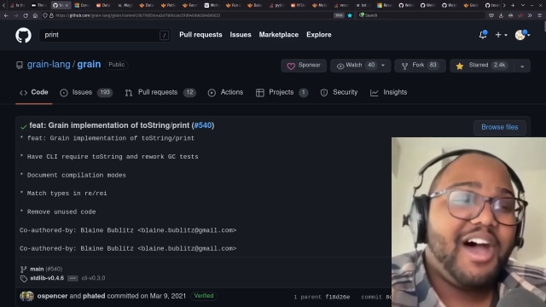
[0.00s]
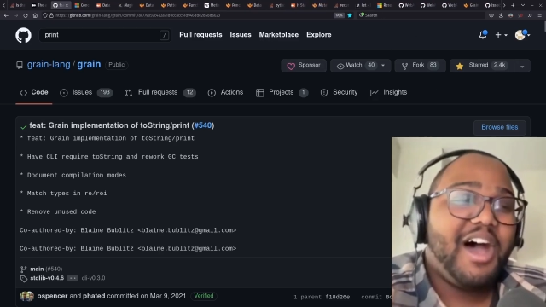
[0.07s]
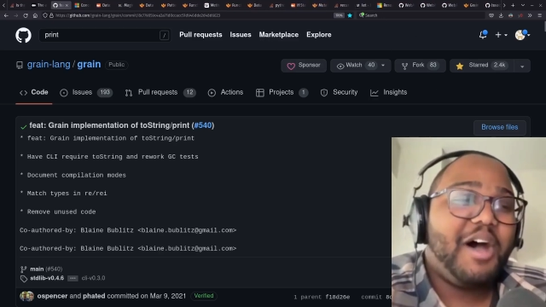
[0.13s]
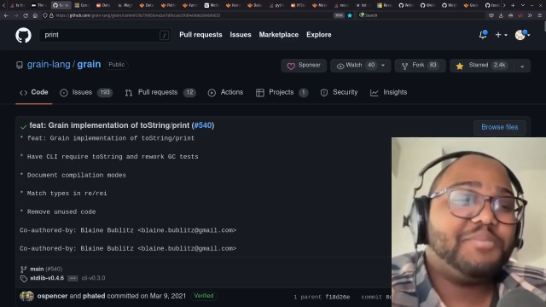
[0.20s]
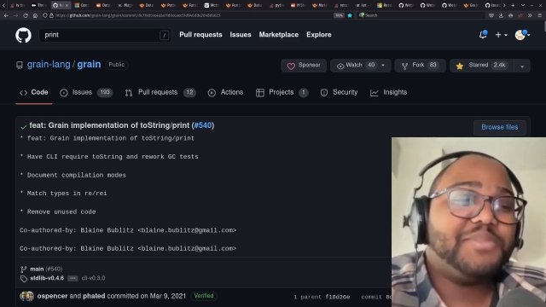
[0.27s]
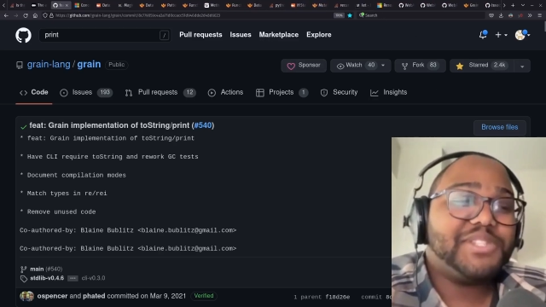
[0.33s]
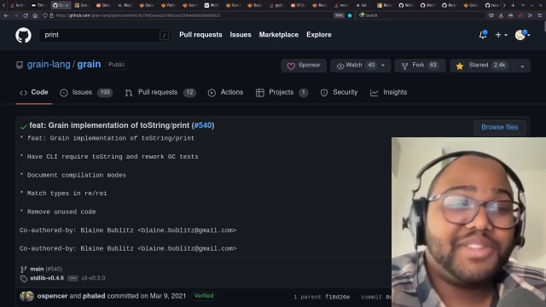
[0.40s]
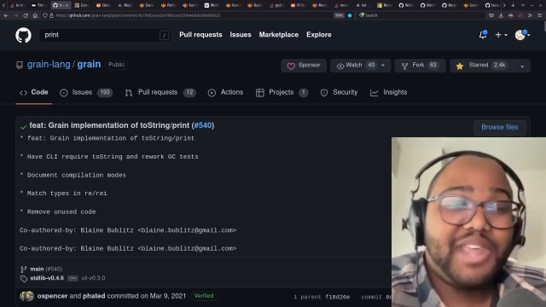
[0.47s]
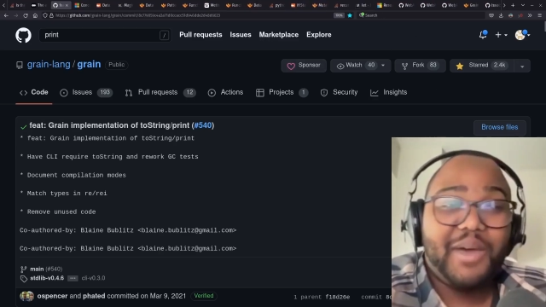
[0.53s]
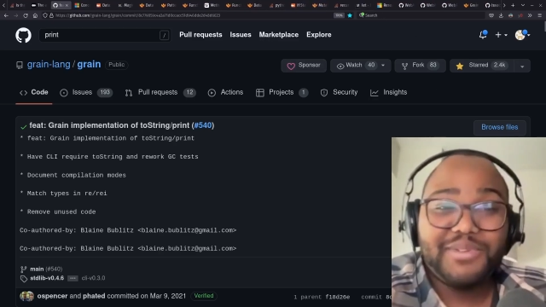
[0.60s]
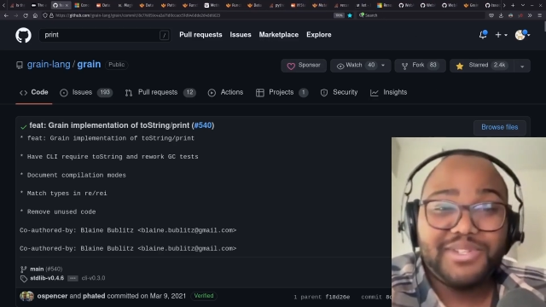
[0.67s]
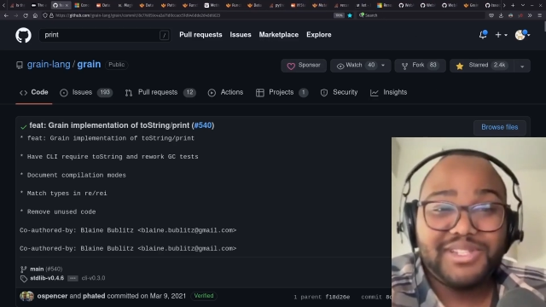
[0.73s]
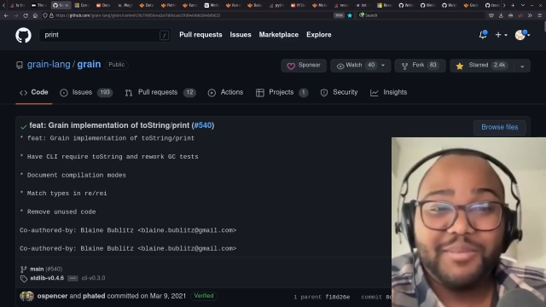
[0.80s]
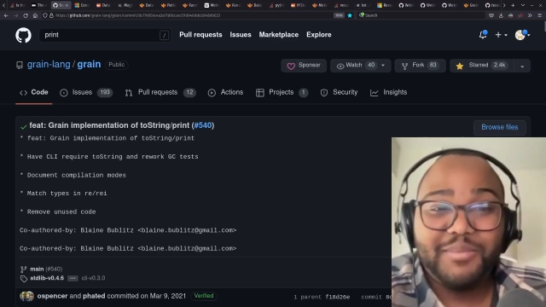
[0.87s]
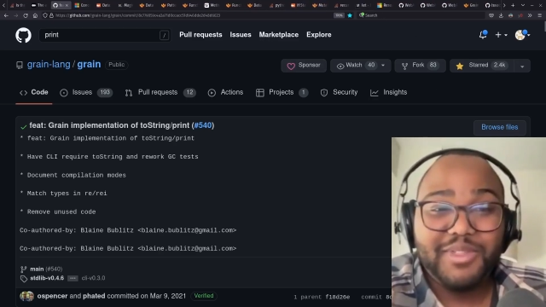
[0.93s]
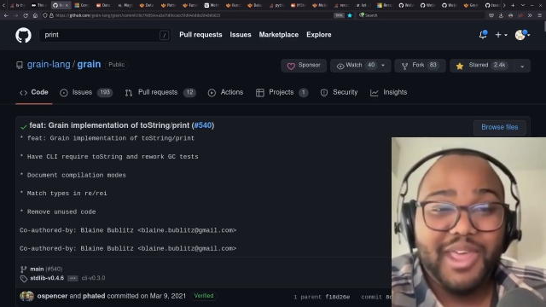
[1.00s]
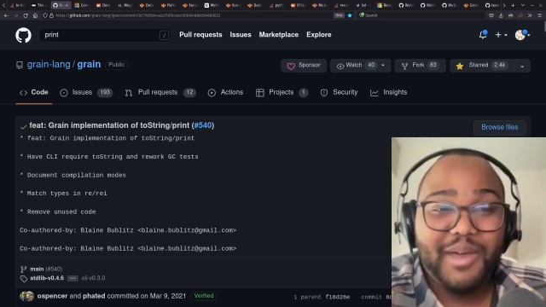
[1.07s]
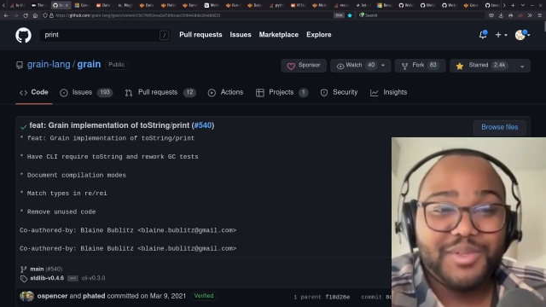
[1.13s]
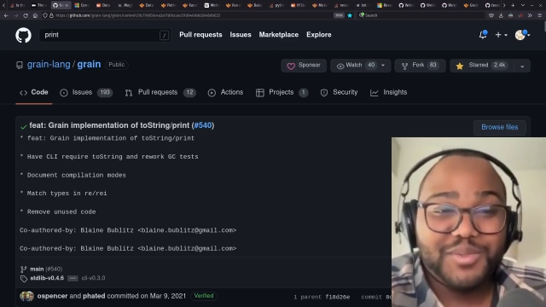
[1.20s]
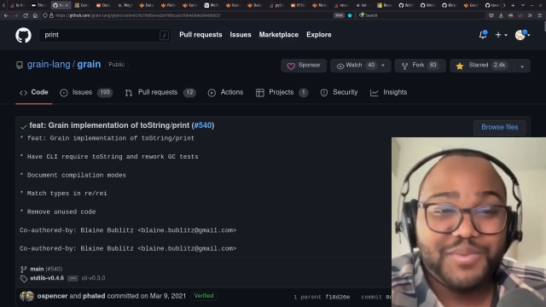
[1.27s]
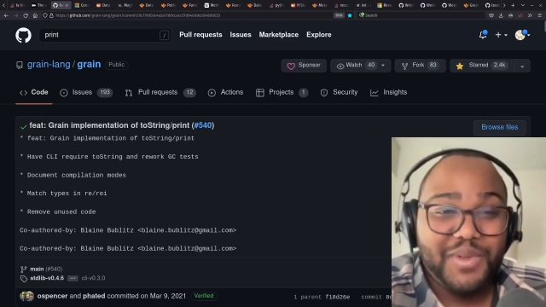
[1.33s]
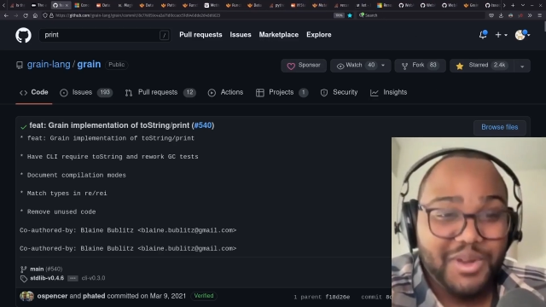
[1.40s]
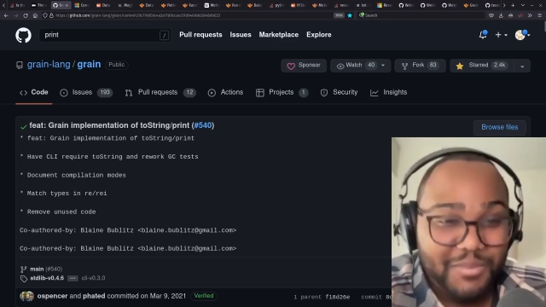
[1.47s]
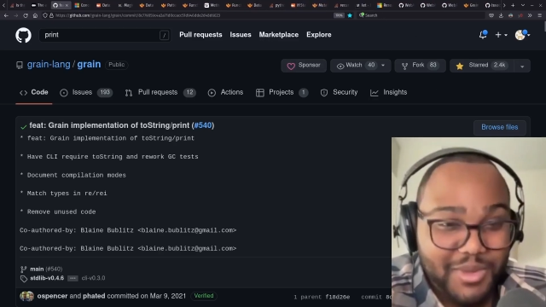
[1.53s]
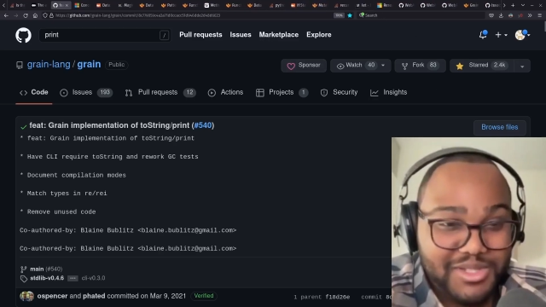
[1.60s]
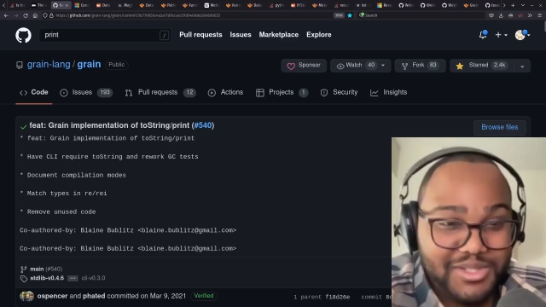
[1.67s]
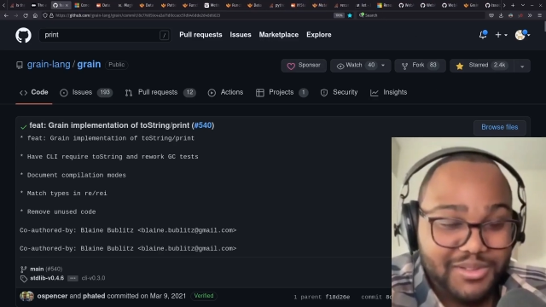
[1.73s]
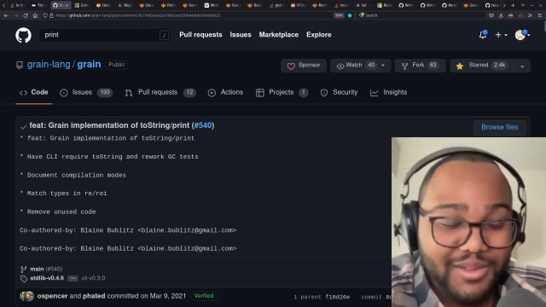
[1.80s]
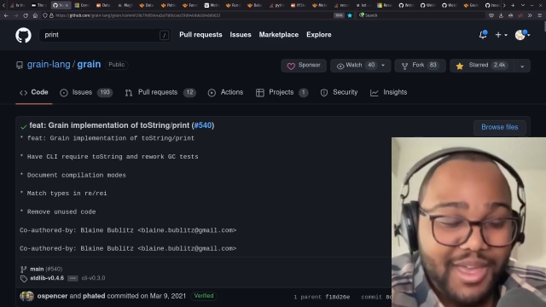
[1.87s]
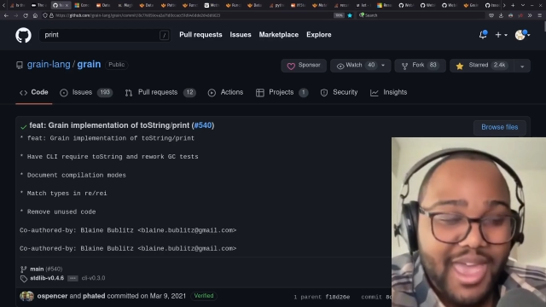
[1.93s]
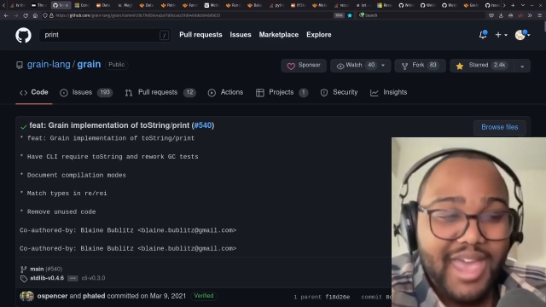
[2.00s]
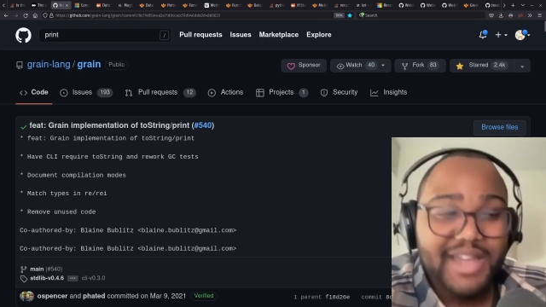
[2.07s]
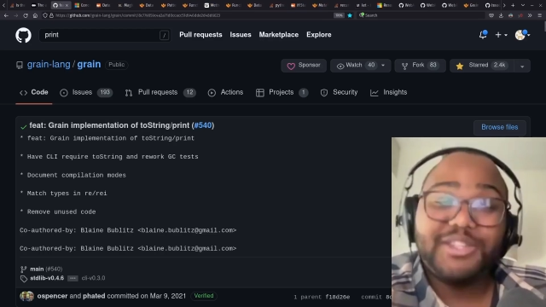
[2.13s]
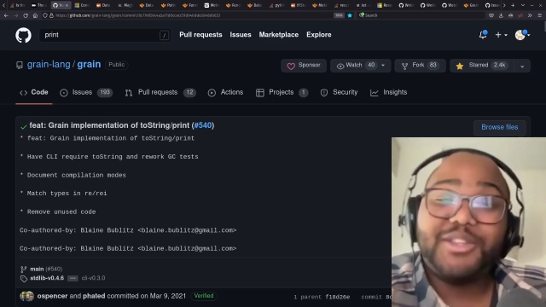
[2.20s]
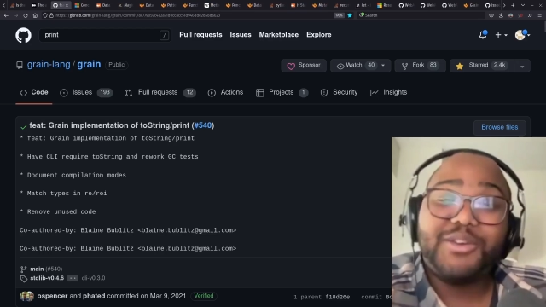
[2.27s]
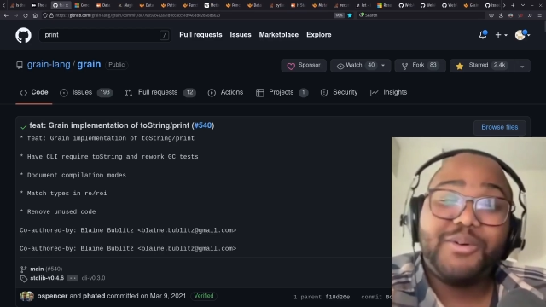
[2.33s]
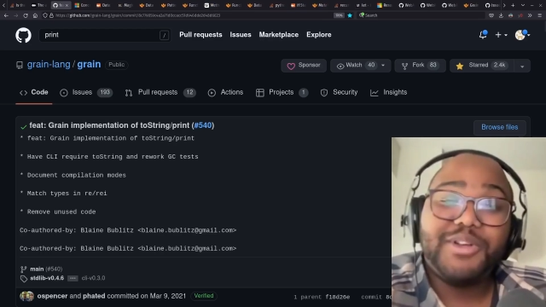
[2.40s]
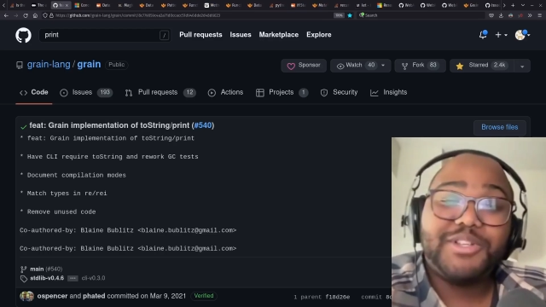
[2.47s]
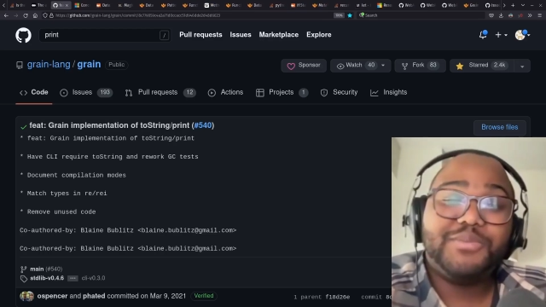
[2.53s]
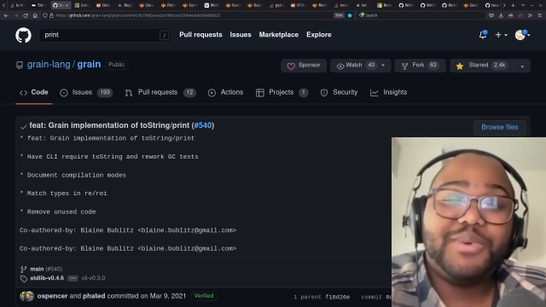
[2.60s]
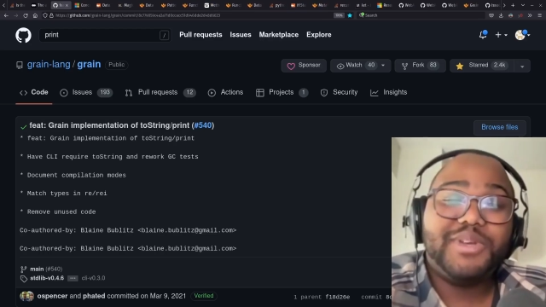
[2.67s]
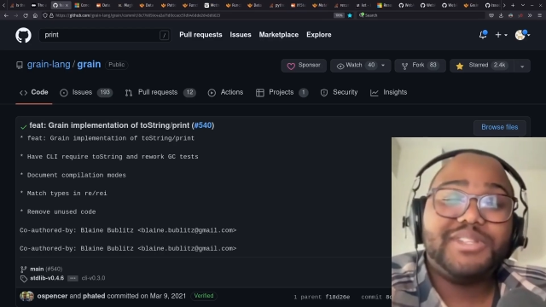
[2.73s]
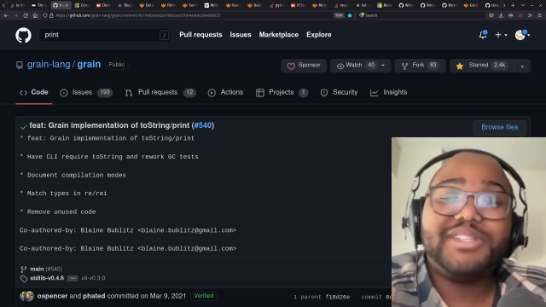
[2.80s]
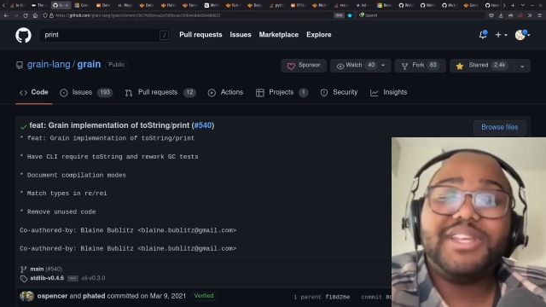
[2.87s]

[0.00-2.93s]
So that was something that was fundamental. And so the question was,